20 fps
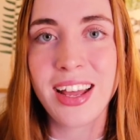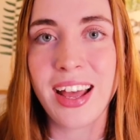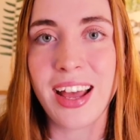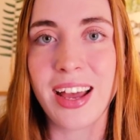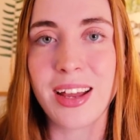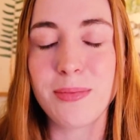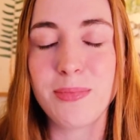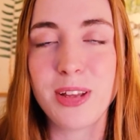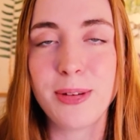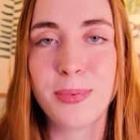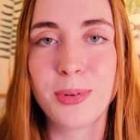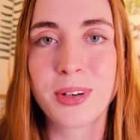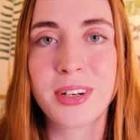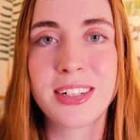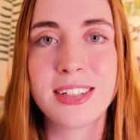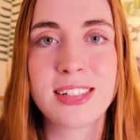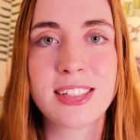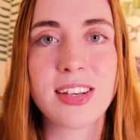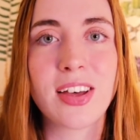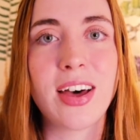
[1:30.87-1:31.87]
And people
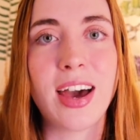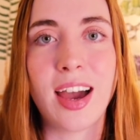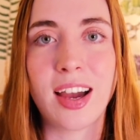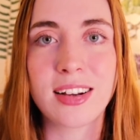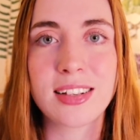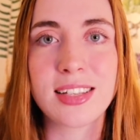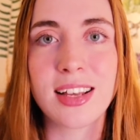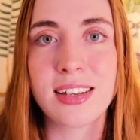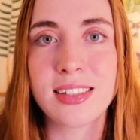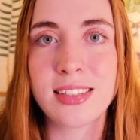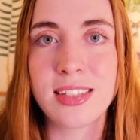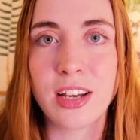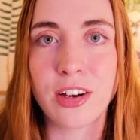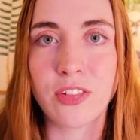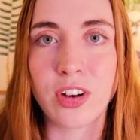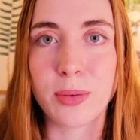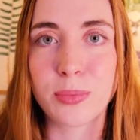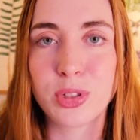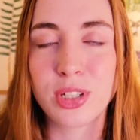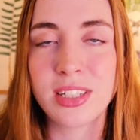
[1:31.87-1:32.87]
can still access the
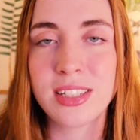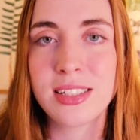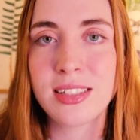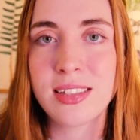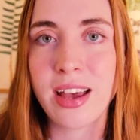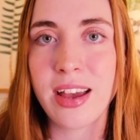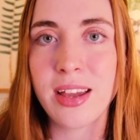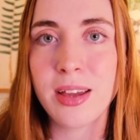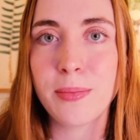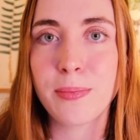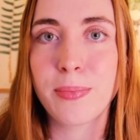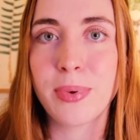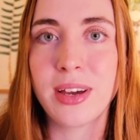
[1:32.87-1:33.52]
eruption site,